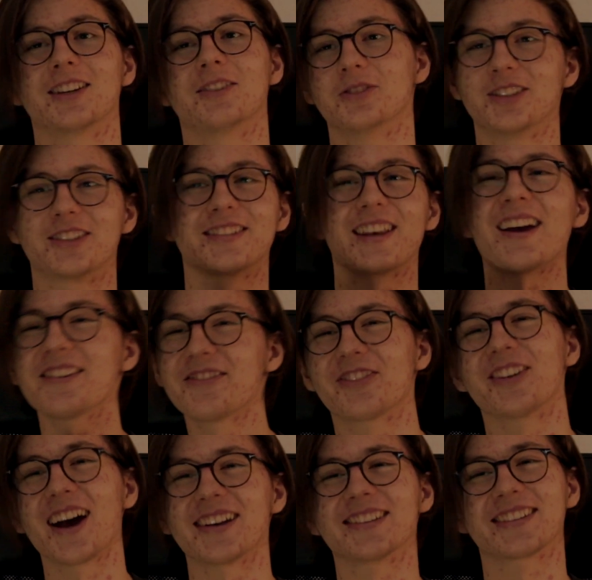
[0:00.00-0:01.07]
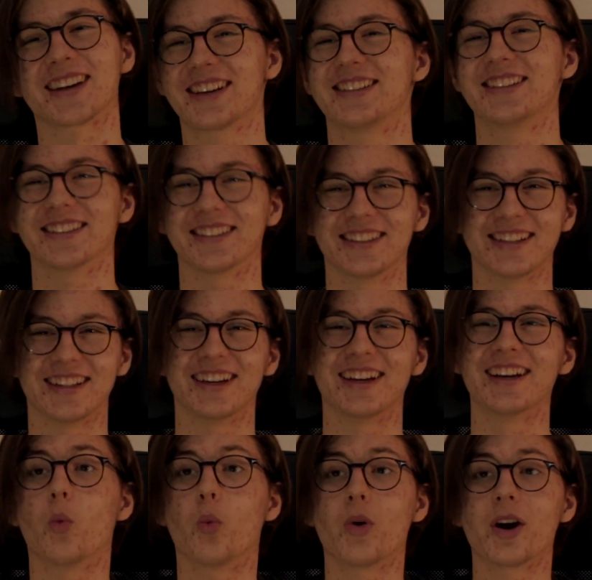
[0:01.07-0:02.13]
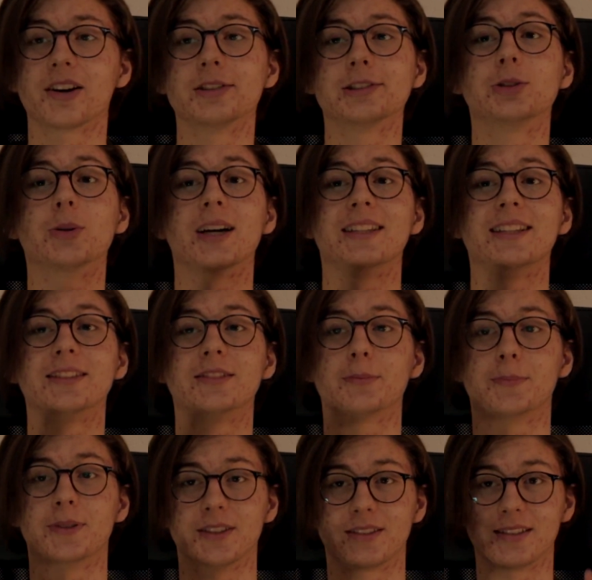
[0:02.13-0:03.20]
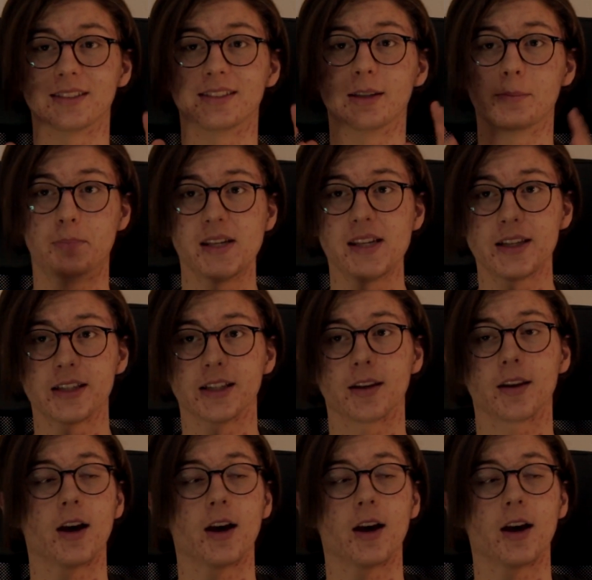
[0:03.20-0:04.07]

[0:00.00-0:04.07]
Which is kind of nice, actually. Where do I need to put the beacon?